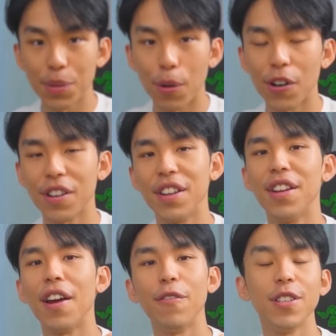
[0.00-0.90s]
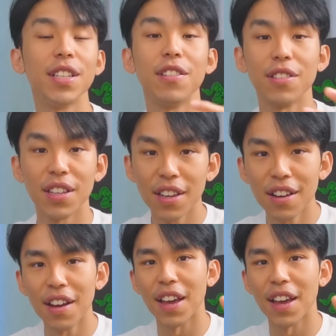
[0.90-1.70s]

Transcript: board in every single tier